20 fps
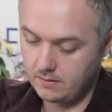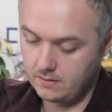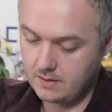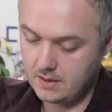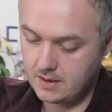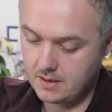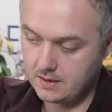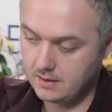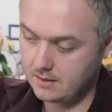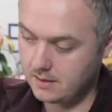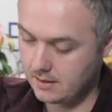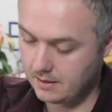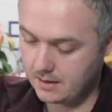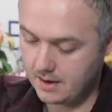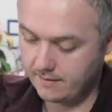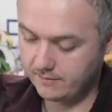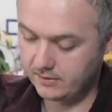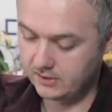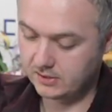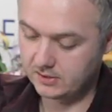okay? And
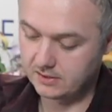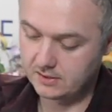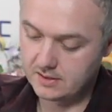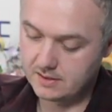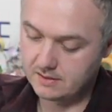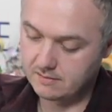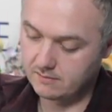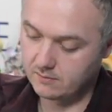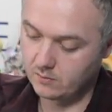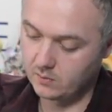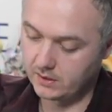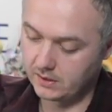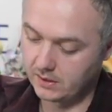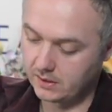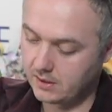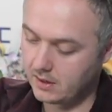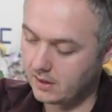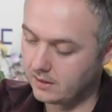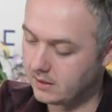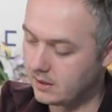obviously we're gonna
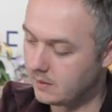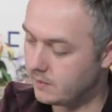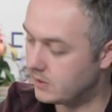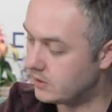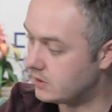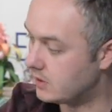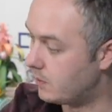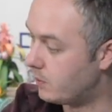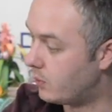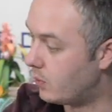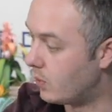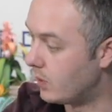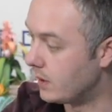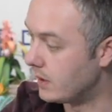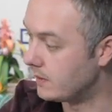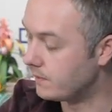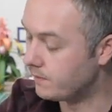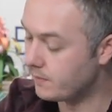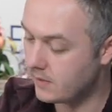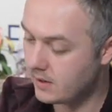cut them at some
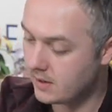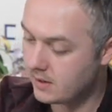point.